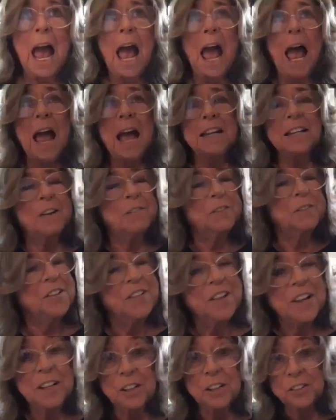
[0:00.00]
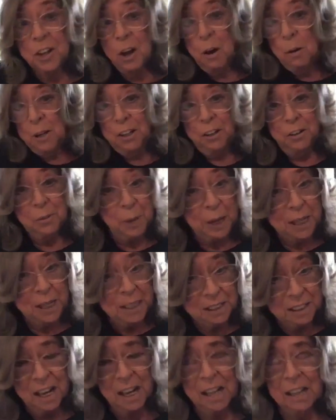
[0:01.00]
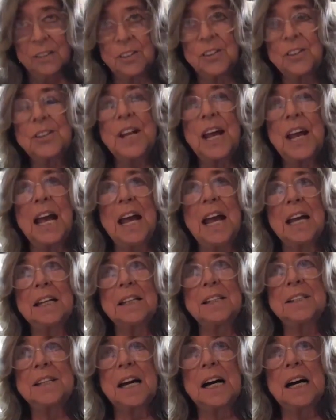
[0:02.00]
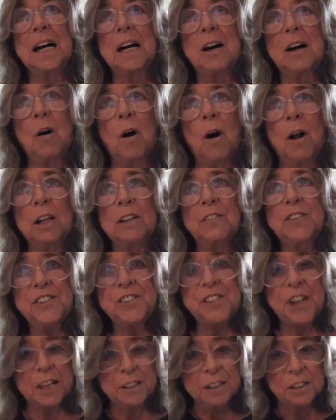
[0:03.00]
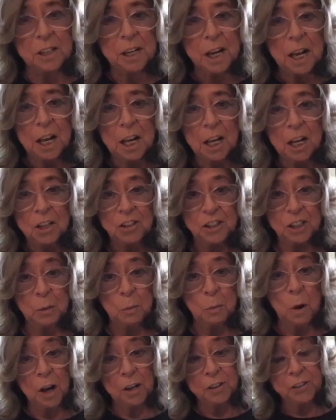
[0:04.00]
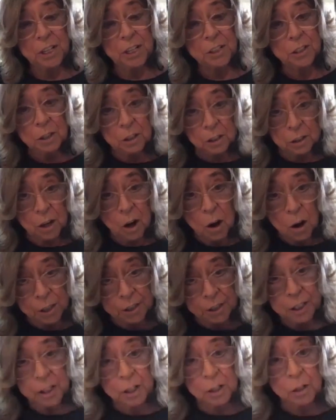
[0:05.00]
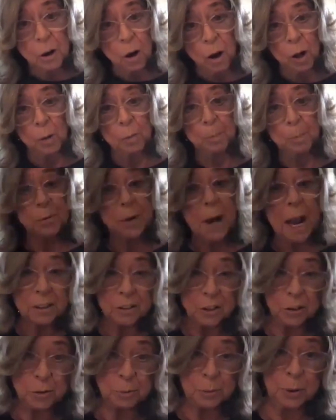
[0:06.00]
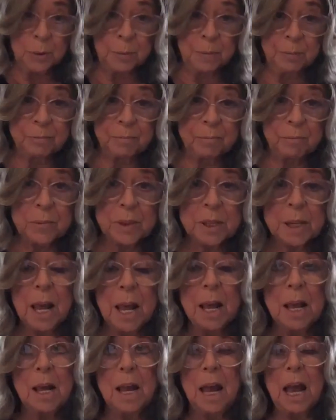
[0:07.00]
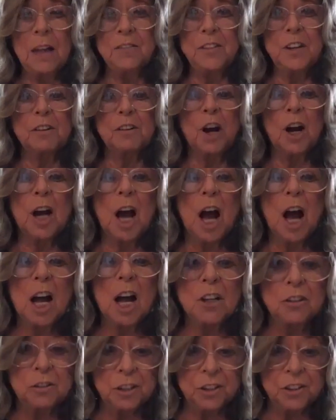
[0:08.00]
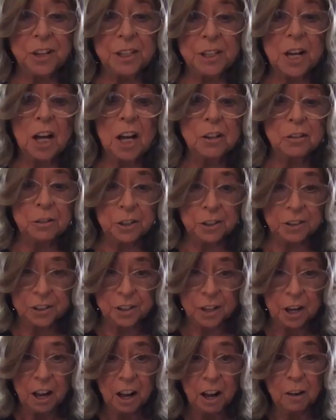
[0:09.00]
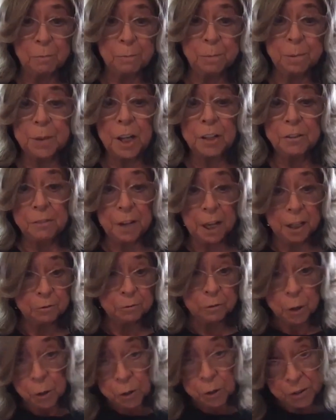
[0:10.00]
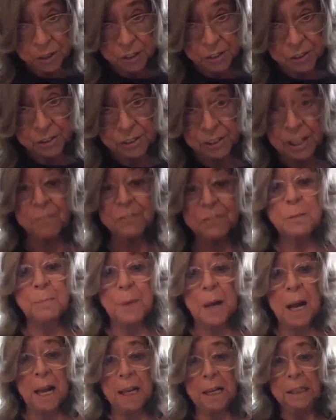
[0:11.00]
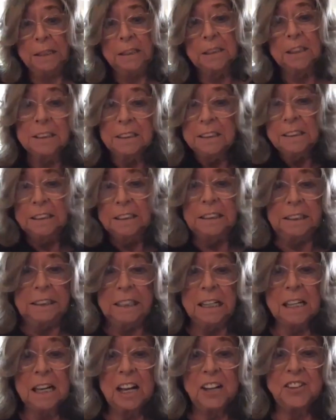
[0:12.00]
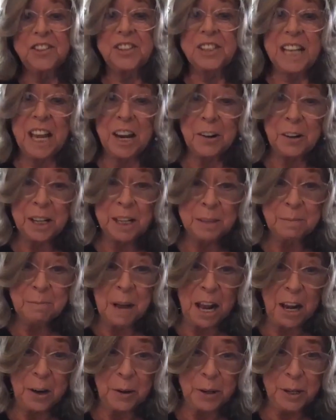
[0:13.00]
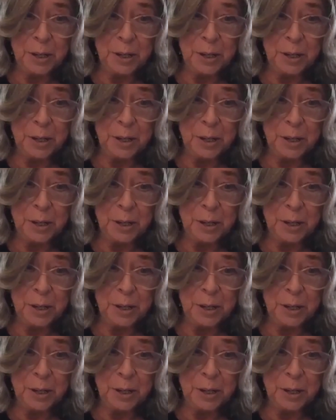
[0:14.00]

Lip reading: And everything is going great guns. And all of a sudden, she walks into her Carnegie Hall practice room, and there are hundreds and hundreds of blood red roses left by a scary admirer,